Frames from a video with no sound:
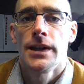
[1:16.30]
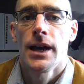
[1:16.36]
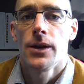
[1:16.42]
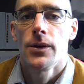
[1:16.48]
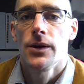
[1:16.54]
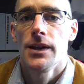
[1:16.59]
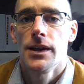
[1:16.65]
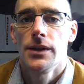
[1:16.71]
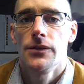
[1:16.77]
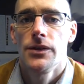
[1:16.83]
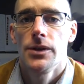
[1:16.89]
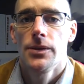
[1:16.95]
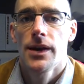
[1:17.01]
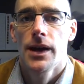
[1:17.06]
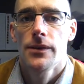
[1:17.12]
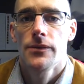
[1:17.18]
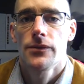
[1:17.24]
Now, if
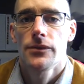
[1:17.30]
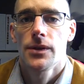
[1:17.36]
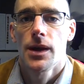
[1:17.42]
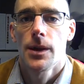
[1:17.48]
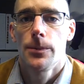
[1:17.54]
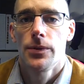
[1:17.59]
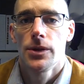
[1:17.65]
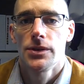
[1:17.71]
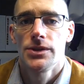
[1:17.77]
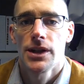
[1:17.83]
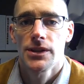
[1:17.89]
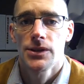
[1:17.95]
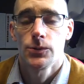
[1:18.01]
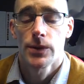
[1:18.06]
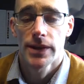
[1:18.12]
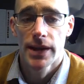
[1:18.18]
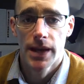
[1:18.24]
you have a
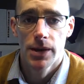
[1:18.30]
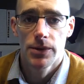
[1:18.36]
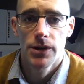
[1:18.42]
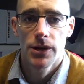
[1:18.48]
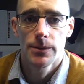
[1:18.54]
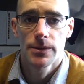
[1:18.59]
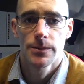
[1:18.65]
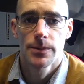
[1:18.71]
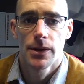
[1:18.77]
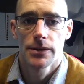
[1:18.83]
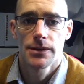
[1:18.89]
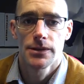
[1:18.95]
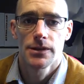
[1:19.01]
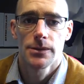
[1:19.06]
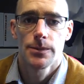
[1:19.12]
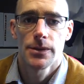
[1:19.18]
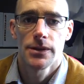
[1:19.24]
project without human
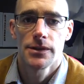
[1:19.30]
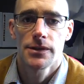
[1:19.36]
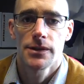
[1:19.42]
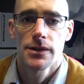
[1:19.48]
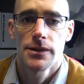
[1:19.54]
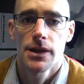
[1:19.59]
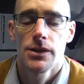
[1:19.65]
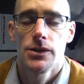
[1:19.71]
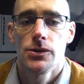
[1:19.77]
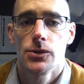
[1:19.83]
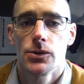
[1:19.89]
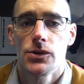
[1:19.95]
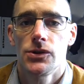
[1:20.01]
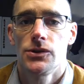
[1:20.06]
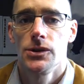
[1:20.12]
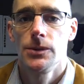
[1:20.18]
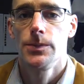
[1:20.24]
participants, then your
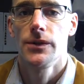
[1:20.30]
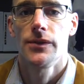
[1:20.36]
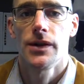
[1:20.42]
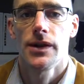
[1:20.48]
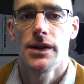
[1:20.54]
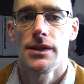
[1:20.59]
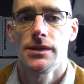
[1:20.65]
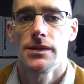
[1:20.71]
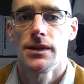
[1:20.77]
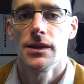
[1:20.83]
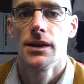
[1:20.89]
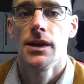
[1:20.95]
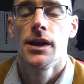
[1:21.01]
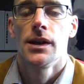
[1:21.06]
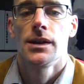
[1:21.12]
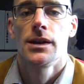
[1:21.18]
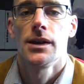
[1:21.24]
supervisor
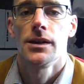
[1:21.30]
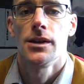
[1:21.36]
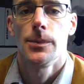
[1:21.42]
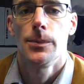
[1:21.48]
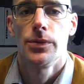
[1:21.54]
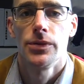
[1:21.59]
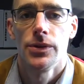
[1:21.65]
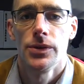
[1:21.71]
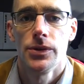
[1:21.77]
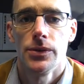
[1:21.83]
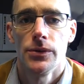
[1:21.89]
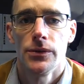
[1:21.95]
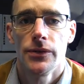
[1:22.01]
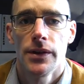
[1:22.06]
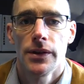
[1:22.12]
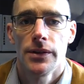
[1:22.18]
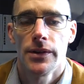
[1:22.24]
can
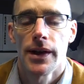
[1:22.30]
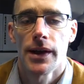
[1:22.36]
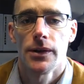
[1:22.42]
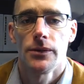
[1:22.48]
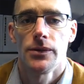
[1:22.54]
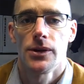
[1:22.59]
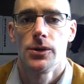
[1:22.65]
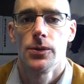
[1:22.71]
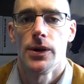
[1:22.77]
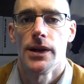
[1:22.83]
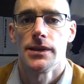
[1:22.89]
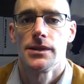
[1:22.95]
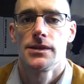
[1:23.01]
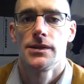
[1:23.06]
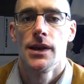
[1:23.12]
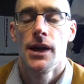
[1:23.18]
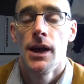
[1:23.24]
approve that
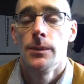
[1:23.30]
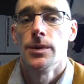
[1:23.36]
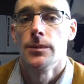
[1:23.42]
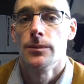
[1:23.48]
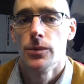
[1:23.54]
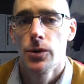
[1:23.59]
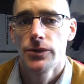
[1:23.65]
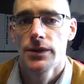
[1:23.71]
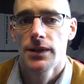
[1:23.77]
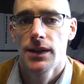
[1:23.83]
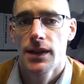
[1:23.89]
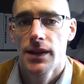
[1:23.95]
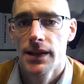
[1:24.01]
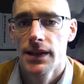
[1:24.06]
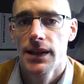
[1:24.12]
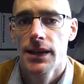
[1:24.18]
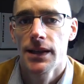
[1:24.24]
request. But more than
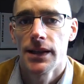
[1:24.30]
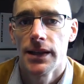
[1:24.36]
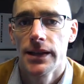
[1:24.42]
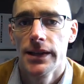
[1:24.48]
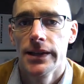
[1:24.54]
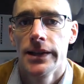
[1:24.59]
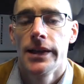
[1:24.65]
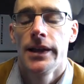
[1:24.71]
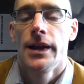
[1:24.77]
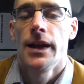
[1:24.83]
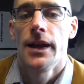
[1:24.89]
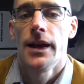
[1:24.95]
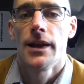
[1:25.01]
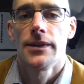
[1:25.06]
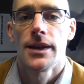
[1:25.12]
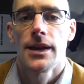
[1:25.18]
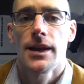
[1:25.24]
likely,
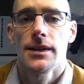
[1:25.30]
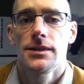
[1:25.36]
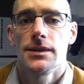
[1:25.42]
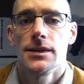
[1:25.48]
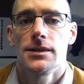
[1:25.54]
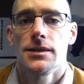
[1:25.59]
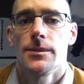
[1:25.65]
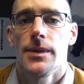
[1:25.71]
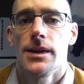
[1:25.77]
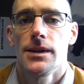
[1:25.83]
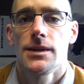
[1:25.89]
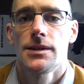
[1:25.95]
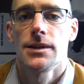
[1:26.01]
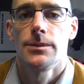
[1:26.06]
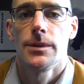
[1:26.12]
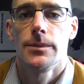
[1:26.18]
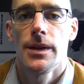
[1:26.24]
they'll ask you to make
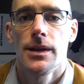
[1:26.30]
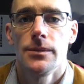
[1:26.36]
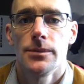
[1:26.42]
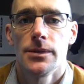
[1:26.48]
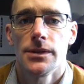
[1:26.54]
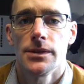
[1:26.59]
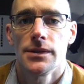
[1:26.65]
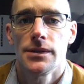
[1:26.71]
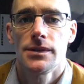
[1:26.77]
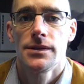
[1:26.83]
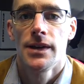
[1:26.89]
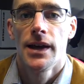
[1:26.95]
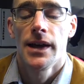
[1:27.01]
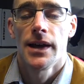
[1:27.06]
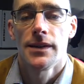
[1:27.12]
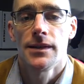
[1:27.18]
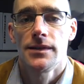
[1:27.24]
some
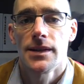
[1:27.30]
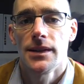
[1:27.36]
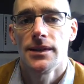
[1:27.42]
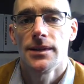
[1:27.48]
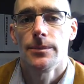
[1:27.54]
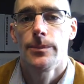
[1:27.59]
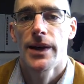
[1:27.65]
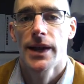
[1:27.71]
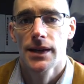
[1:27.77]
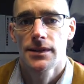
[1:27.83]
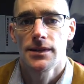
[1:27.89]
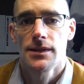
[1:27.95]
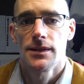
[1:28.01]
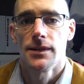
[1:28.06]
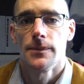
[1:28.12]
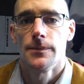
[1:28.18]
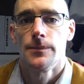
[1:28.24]
amendments and send it back
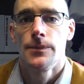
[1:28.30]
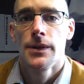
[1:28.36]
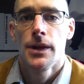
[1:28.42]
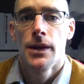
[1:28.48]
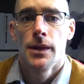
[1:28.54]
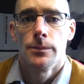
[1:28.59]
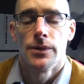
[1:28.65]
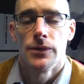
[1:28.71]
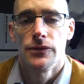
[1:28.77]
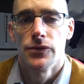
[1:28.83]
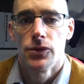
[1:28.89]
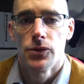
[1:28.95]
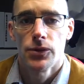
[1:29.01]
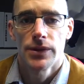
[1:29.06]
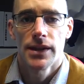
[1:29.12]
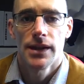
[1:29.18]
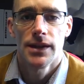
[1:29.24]
to them
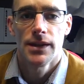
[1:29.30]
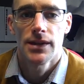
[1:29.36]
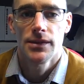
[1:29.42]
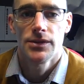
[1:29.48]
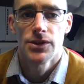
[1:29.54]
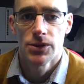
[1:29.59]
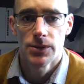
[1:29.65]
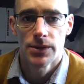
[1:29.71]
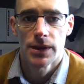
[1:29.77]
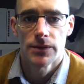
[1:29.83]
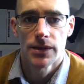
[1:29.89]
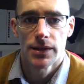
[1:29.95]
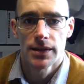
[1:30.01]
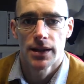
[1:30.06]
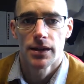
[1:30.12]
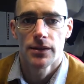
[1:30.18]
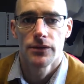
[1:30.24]
before they do give
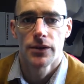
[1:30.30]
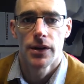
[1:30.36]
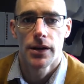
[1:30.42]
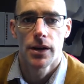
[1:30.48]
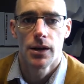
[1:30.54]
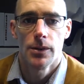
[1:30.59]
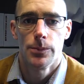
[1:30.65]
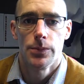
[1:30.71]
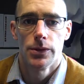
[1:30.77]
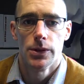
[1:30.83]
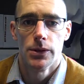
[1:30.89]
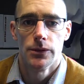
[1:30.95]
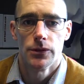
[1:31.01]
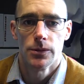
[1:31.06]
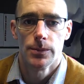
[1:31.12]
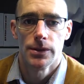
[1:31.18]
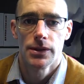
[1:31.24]
it their final
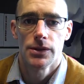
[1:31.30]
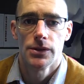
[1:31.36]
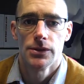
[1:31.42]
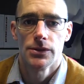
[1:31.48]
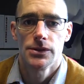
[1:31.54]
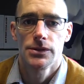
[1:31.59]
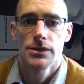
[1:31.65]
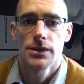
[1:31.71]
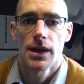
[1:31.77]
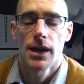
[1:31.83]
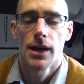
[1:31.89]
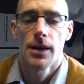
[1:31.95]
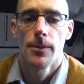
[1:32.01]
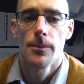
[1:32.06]
approval, because